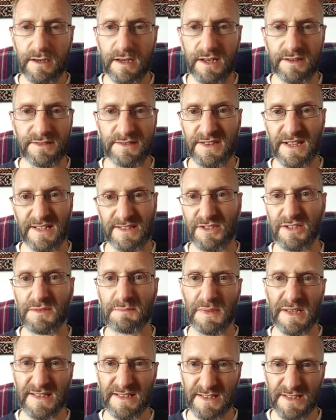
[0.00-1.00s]
And that's
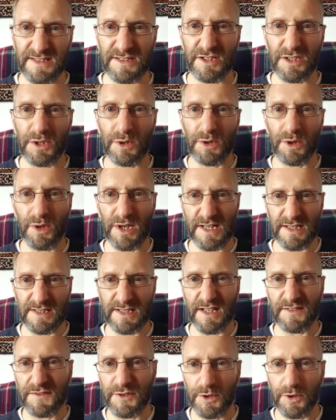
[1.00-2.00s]
just basically so you don't
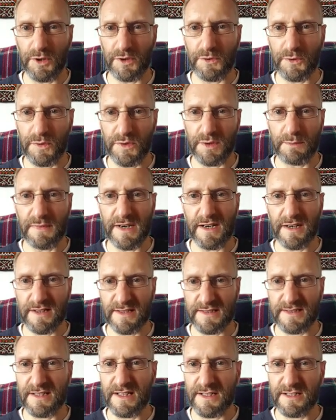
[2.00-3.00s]
actually have to go through the
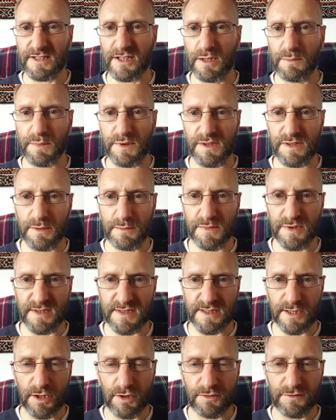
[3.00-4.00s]
markers and interpret them
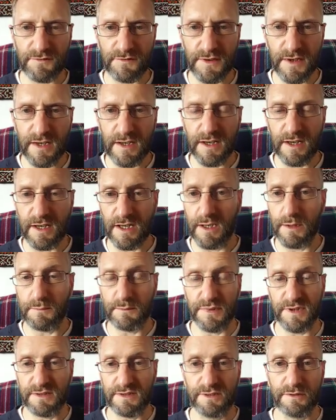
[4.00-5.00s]
yourself.
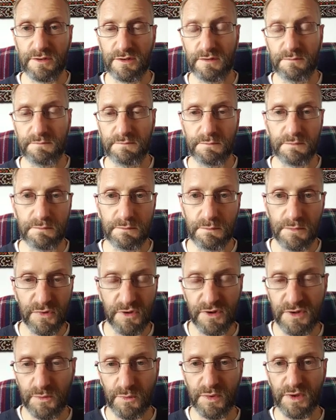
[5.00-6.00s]
But
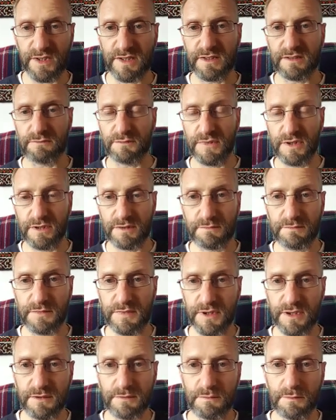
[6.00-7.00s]
more than
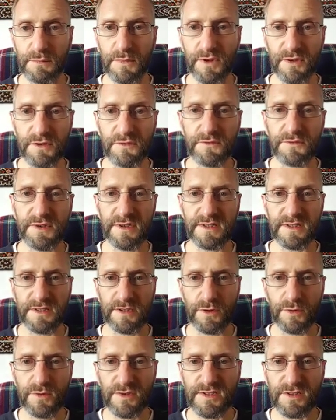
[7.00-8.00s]
you're more than free to
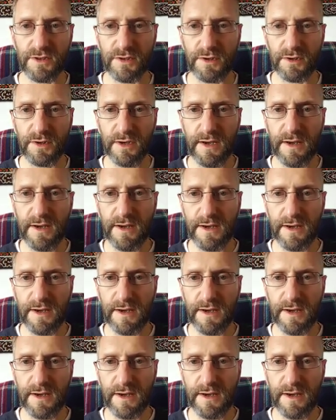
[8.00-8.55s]
do so.